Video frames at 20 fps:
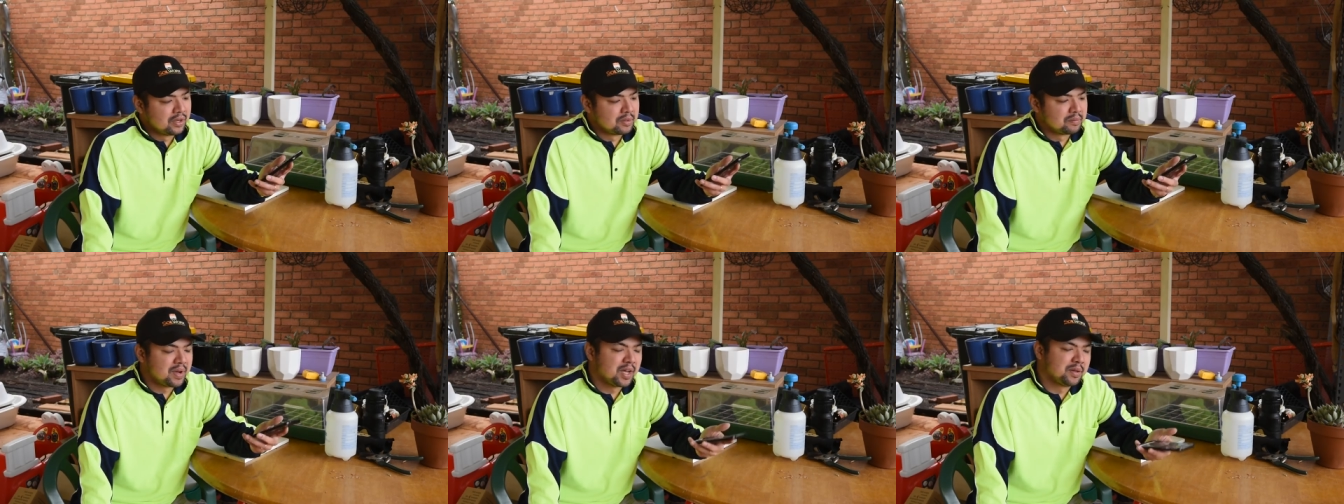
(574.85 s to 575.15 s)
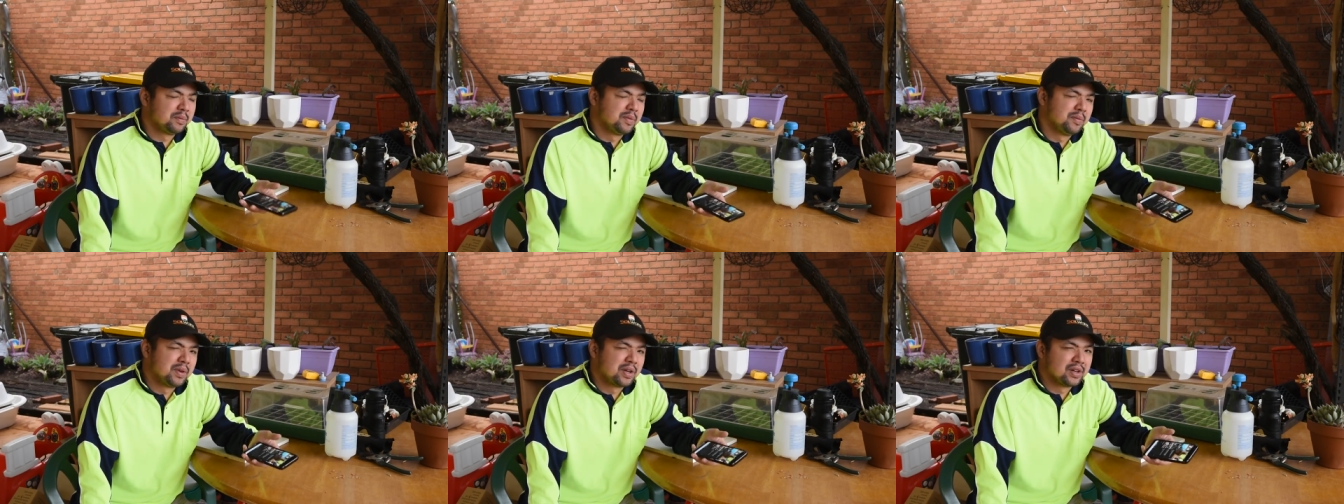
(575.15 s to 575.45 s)
it
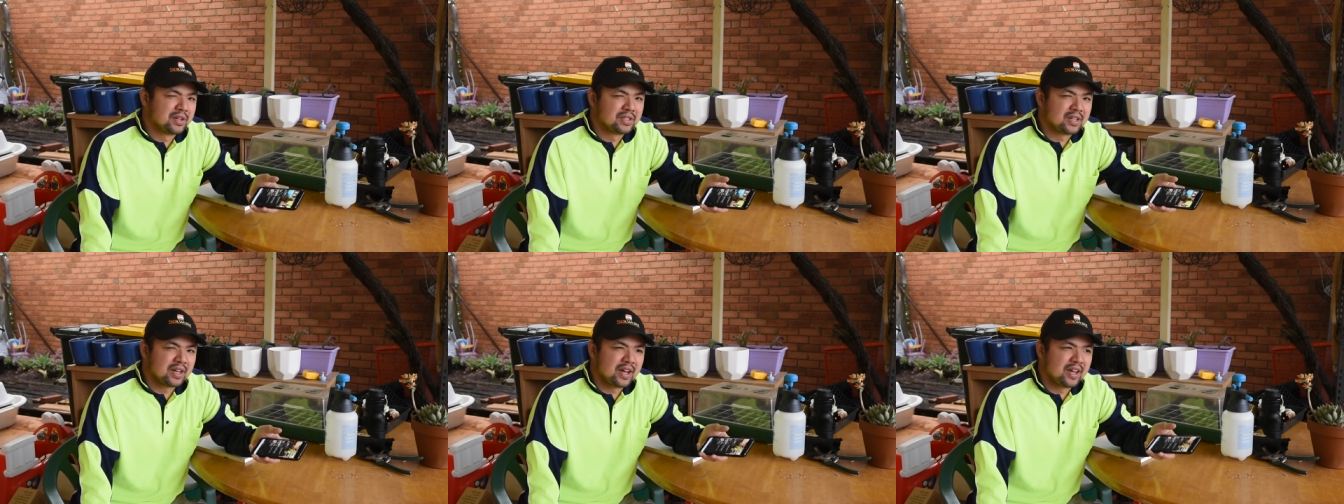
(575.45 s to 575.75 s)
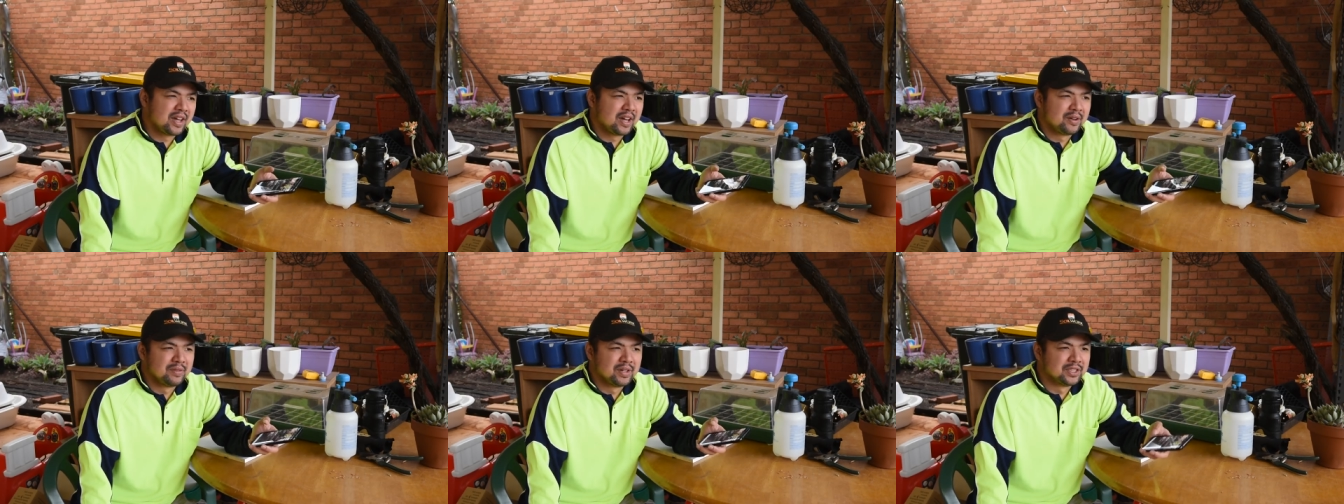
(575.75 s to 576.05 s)
might be because
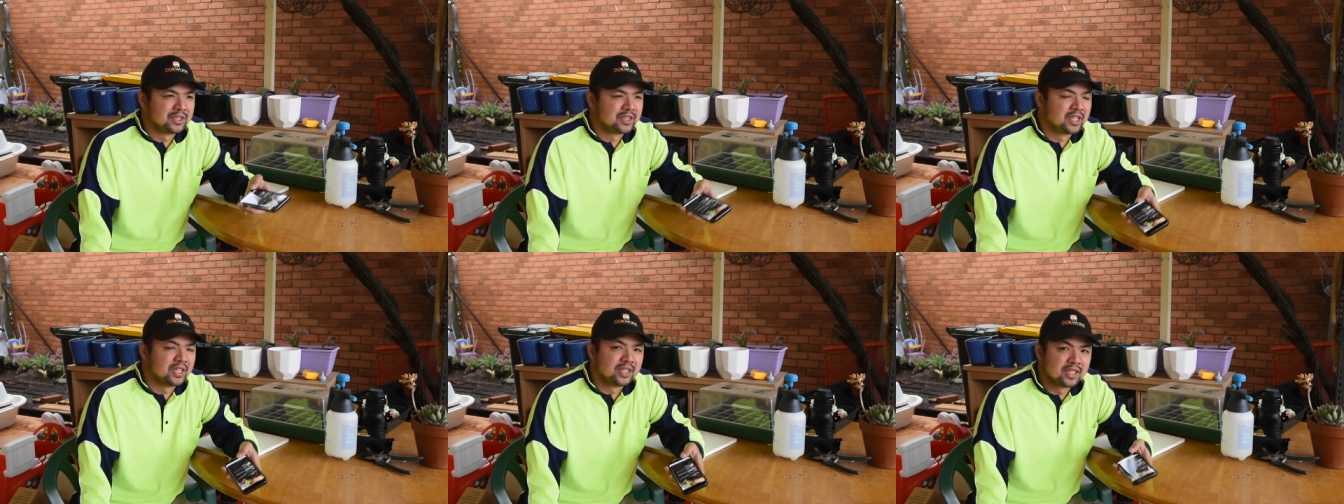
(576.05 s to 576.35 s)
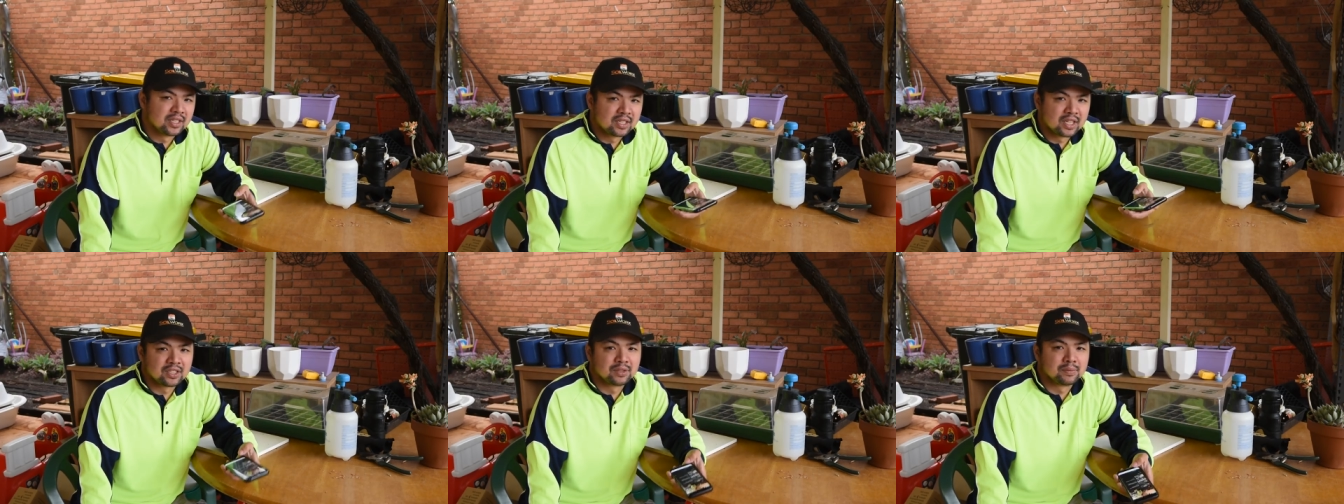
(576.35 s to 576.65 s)
I haven't
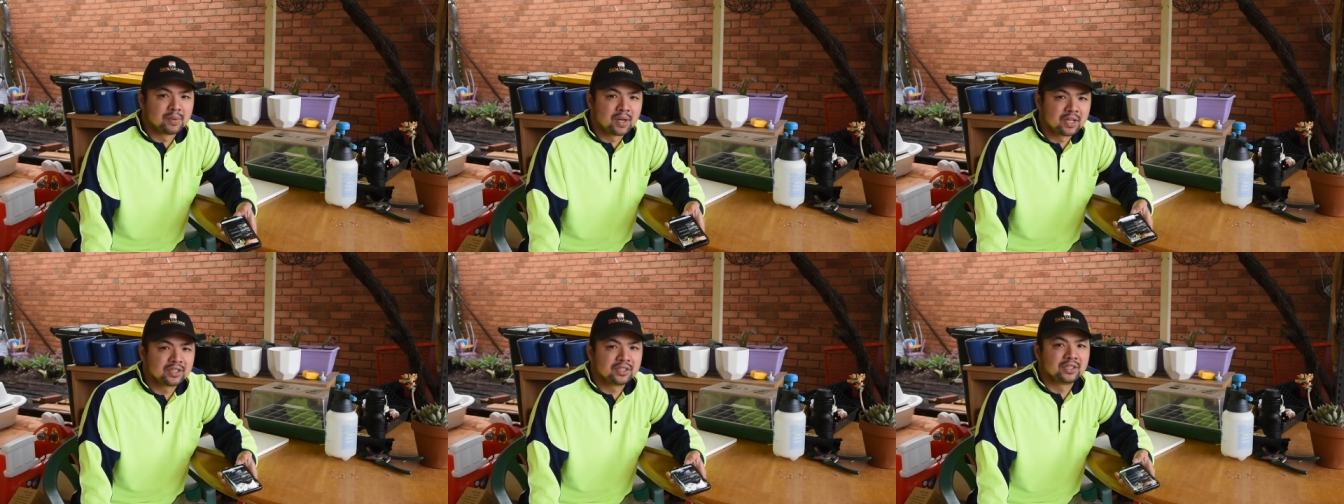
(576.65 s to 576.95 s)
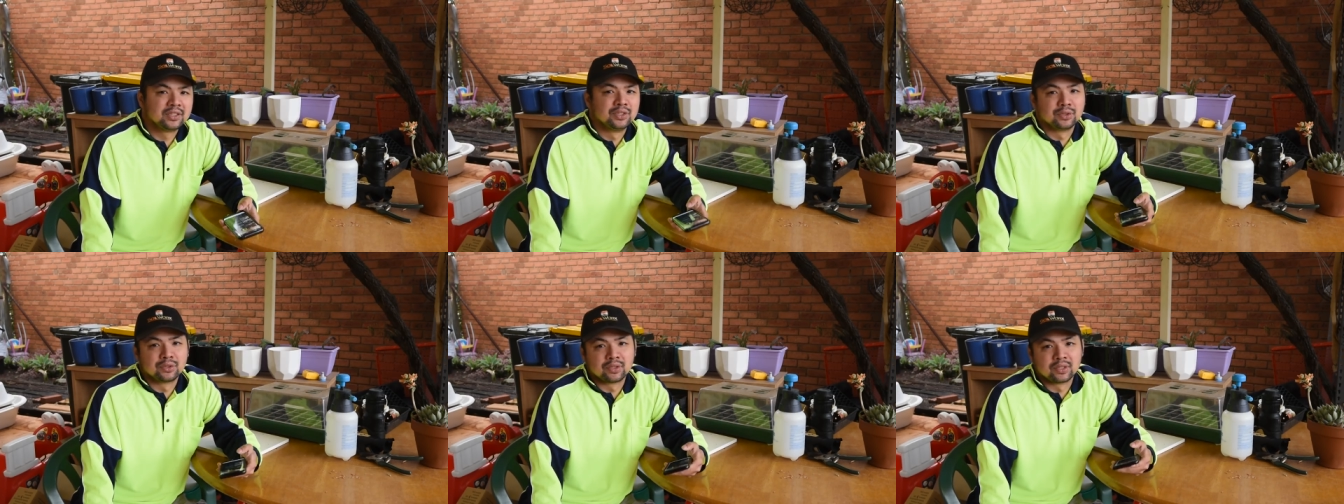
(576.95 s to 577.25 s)
shared it as
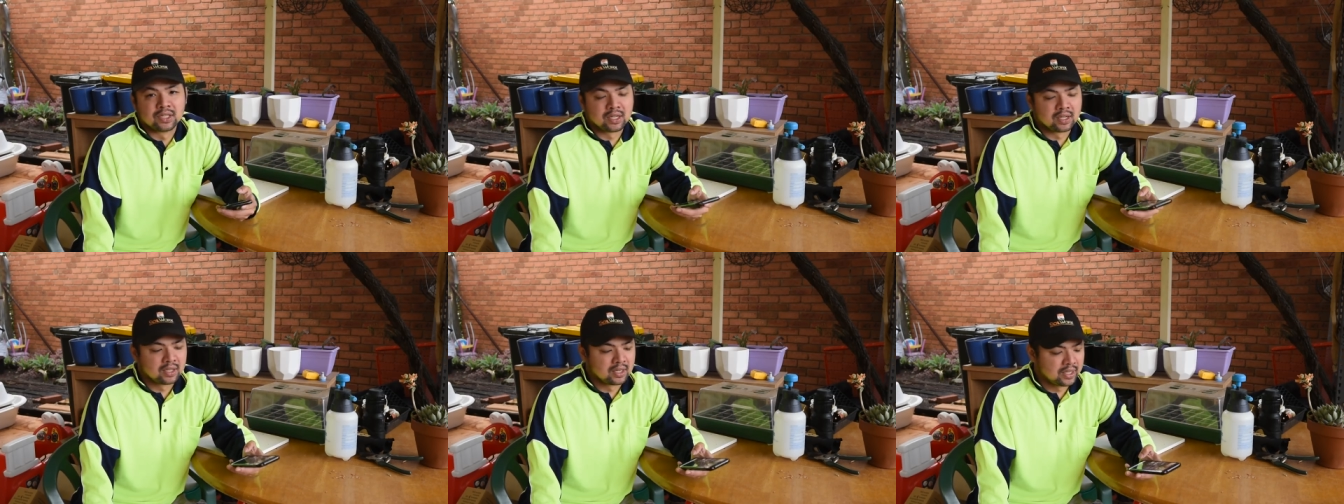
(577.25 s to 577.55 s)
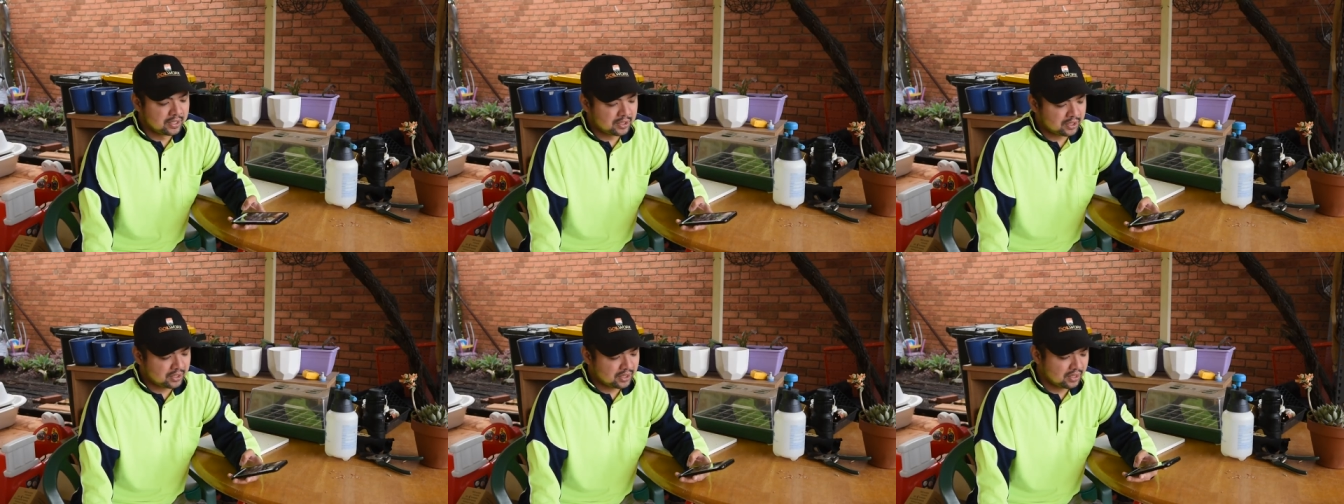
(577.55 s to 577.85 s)
much due to the
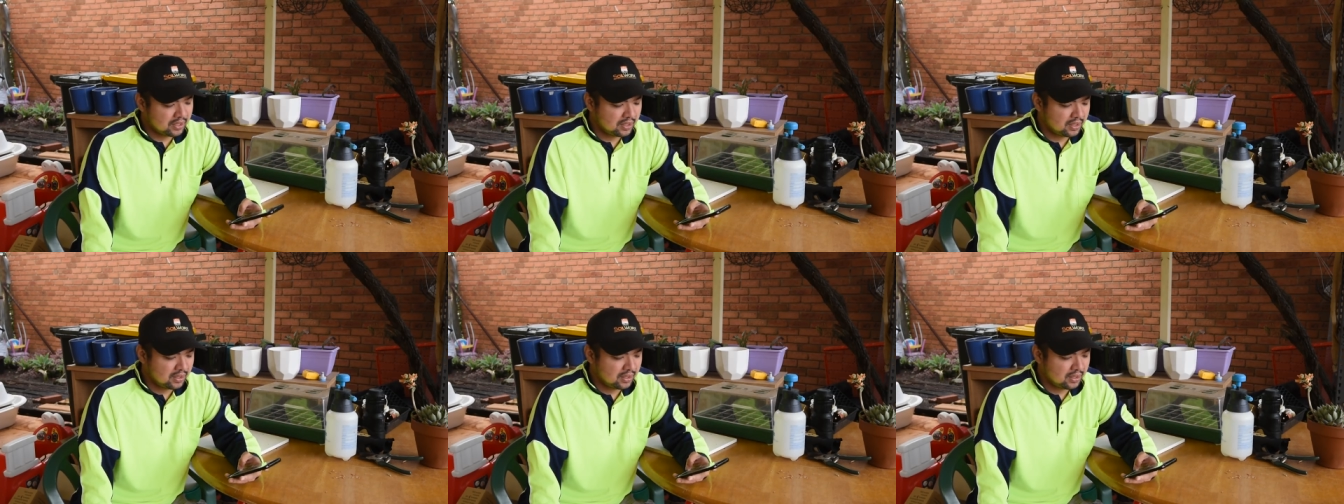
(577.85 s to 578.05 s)
glitch,